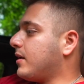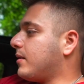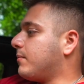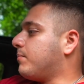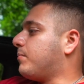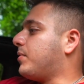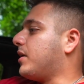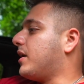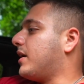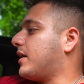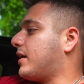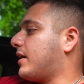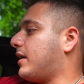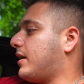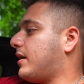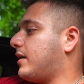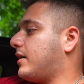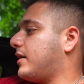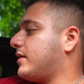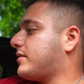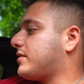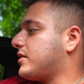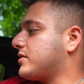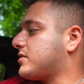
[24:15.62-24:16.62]
but
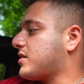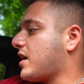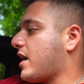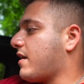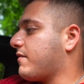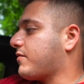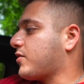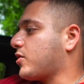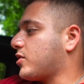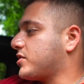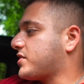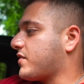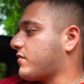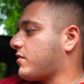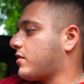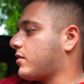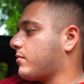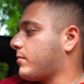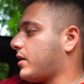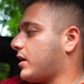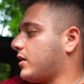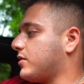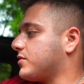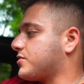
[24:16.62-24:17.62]
it does have 3,700
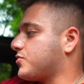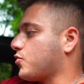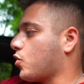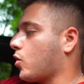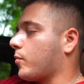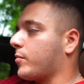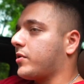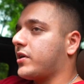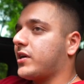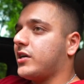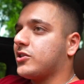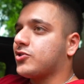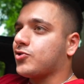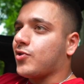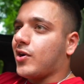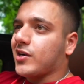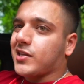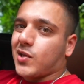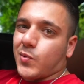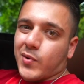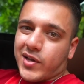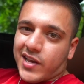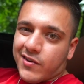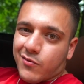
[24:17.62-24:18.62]
miles. Normally a truck
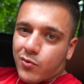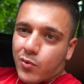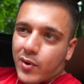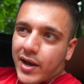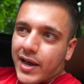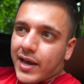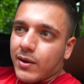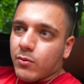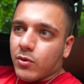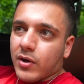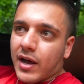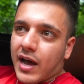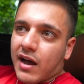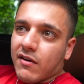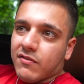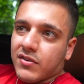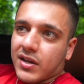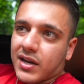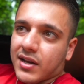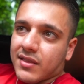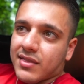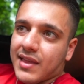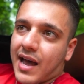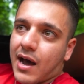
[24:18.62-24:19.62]
that we give away will have
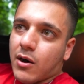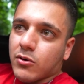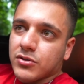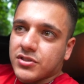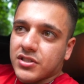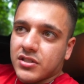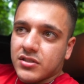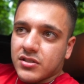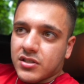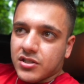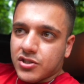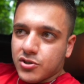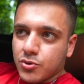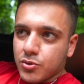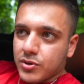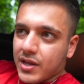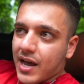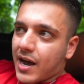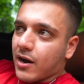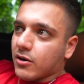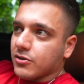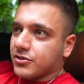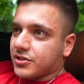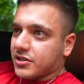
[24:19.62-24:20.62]
like 1,000 to
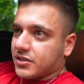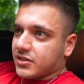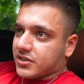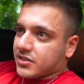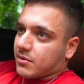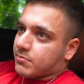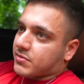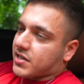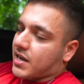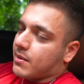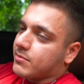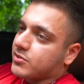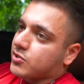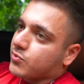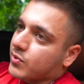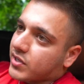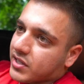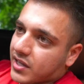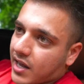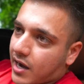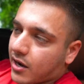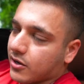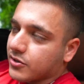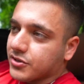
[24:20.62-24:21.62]
2,000, sometimes
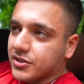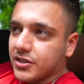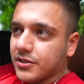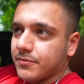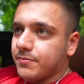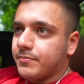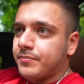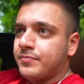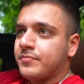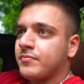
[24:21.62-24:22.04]
3,000.